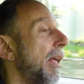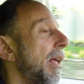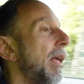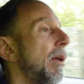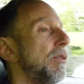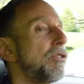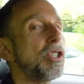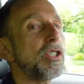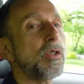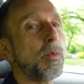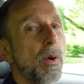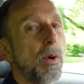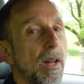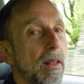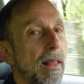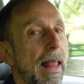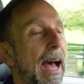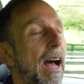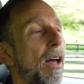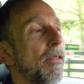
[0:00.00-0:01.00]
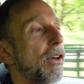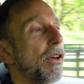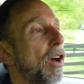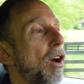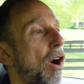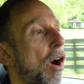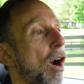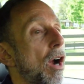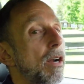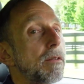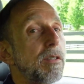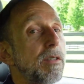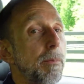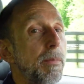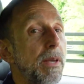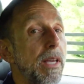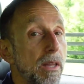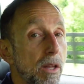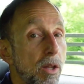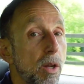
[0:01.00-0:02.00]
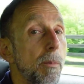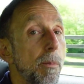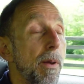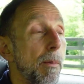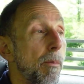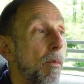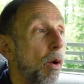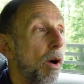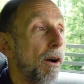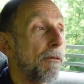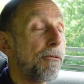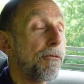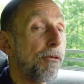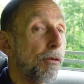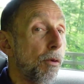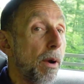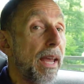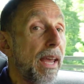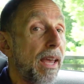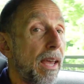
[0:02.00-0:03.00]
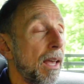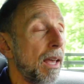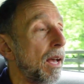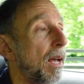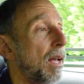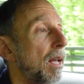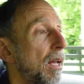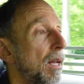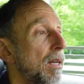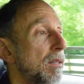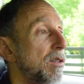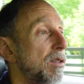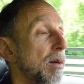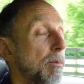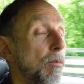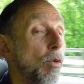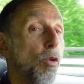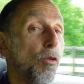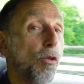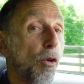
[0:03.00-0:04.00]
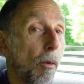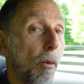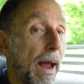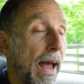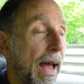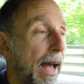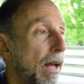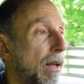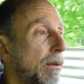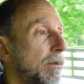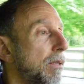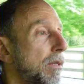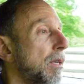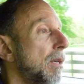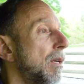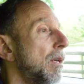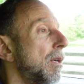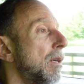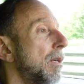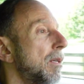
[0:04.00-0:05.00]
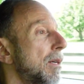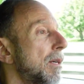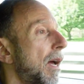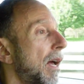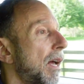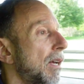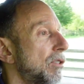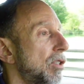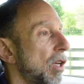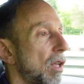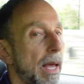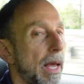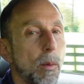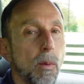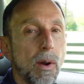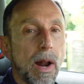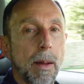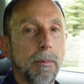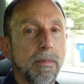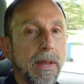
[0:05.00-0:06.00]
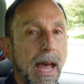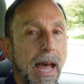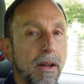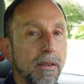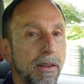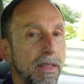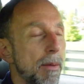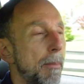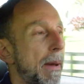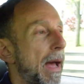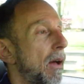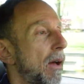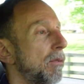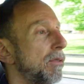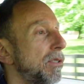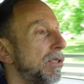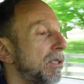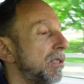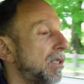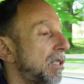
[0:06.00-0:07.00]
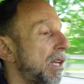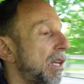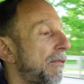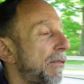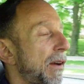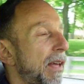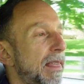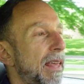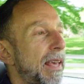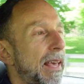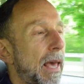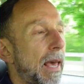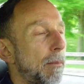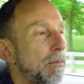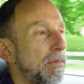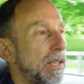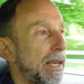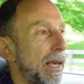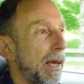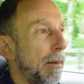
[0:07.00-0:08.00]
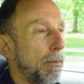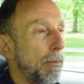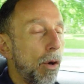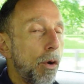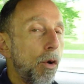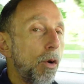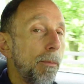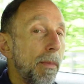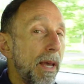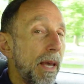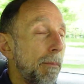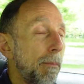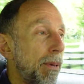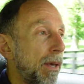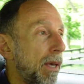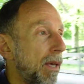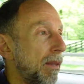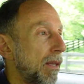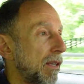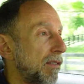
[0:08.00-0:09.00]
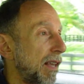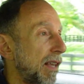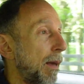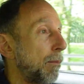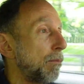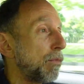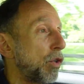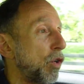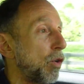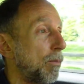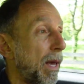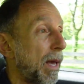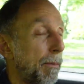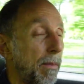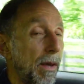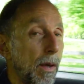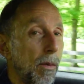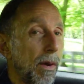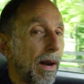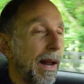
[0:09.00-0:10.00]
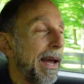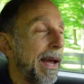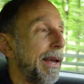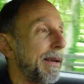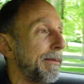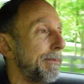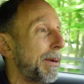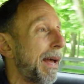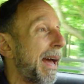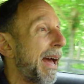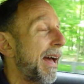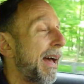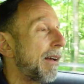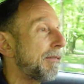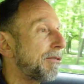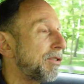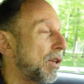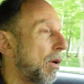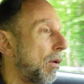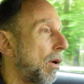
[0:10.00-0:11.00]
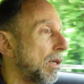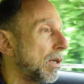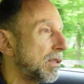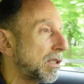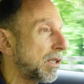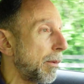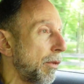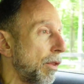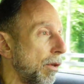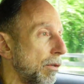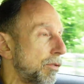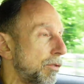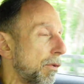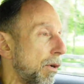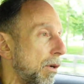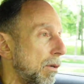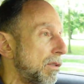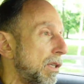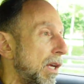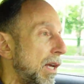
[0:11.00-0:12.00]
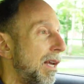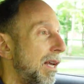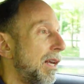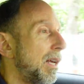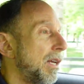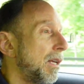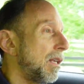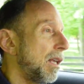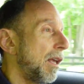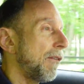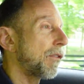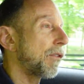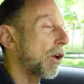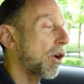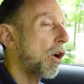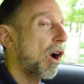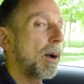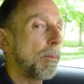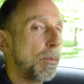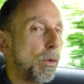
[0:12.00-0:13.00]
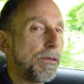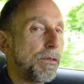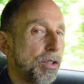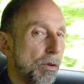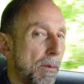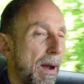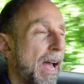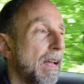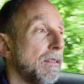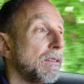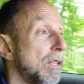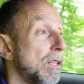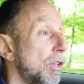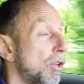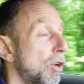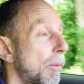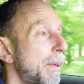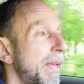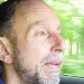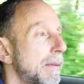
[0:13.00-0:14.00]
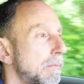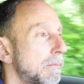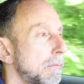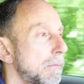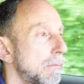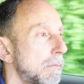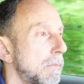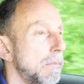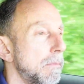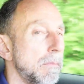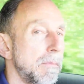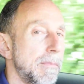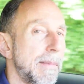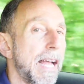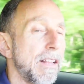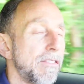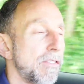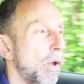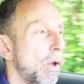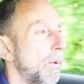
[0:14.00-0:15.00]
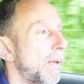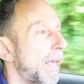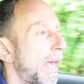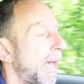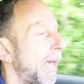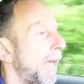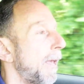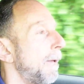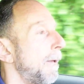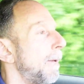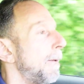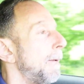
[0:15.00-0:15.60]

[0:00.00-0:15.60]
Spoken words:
It just would allow the car to be a little bit more free to move around. So like when I'm down in the mountains and stuff, I think MDM mode may be, this M2 may be what I have. So on some of those roads, if the car moves around a little bit, that's okay.